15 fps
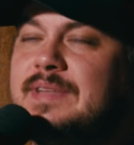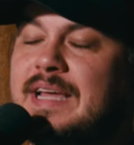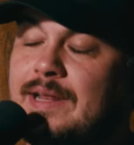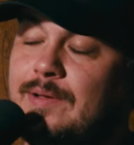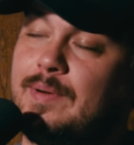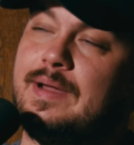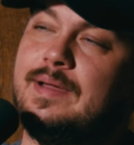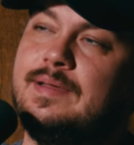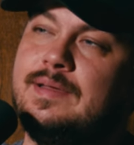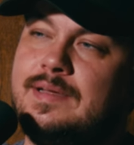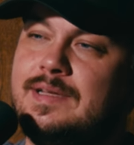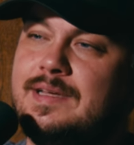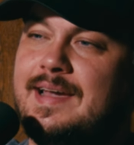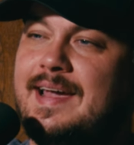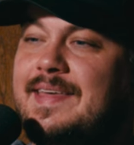Anyway,
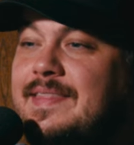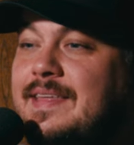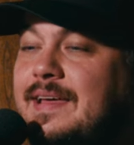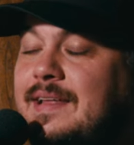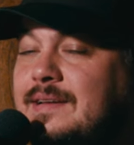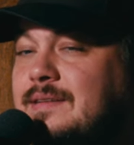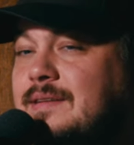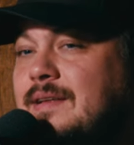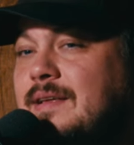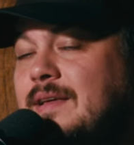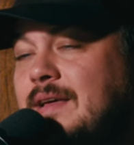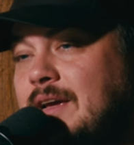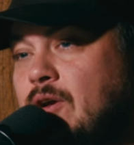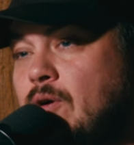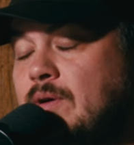and then
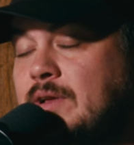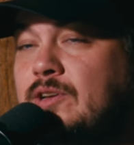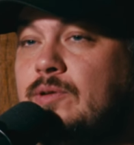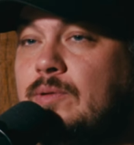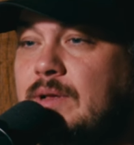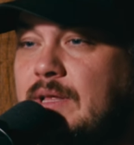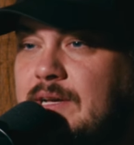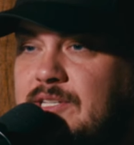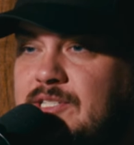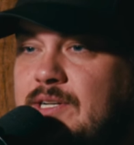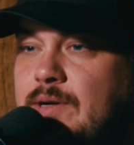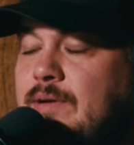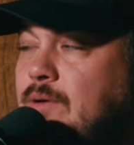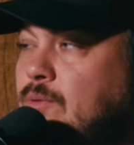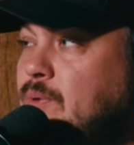it go into a
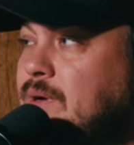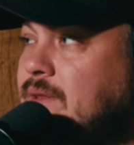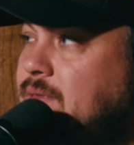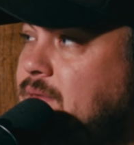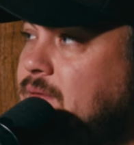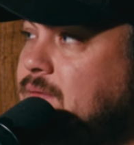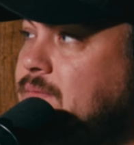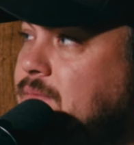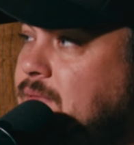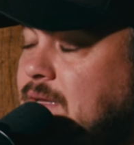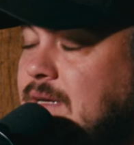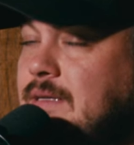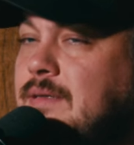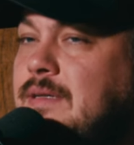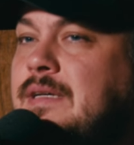stereo width
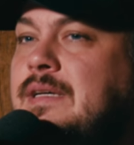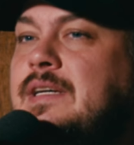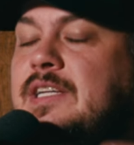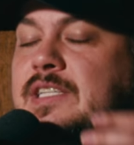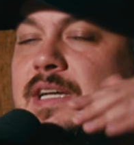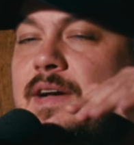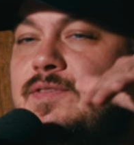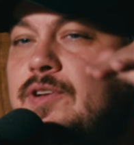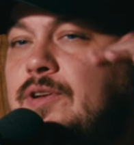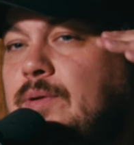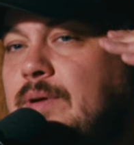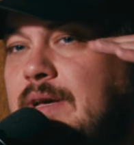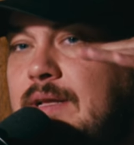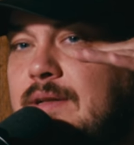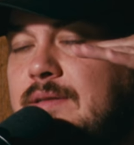thing, because after you
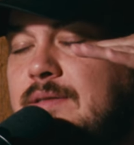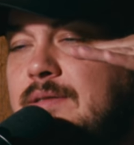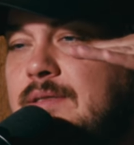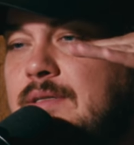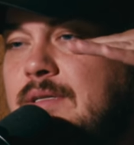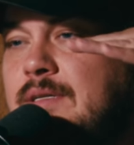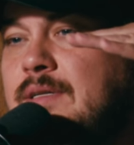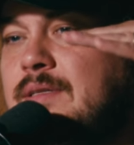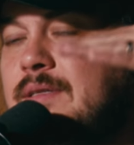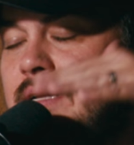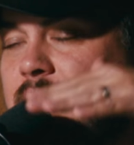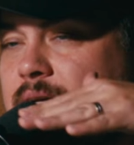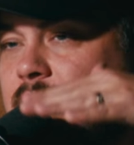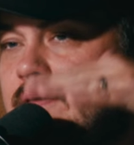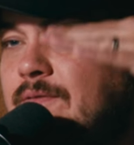hit
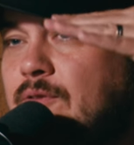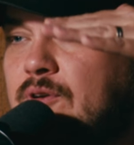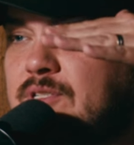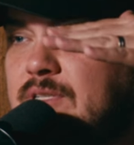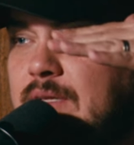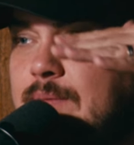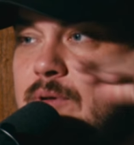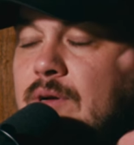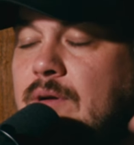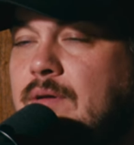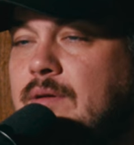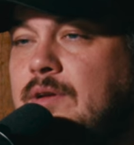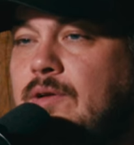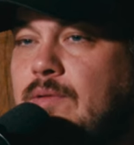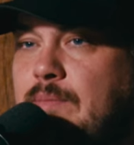like a first limiter,
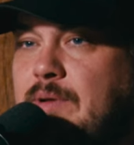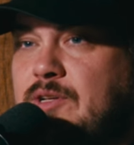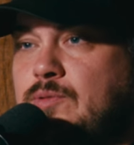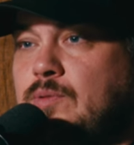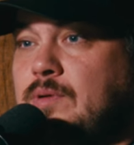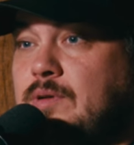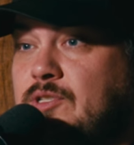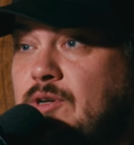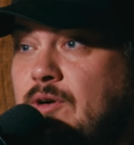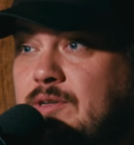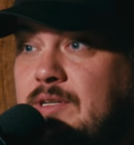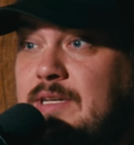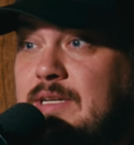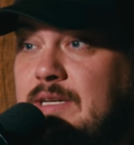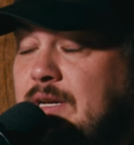your mix will start to
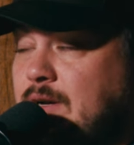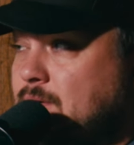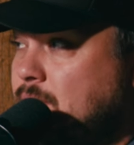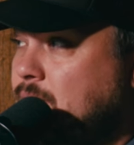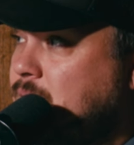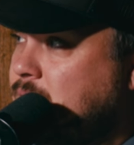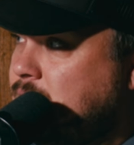get narrow,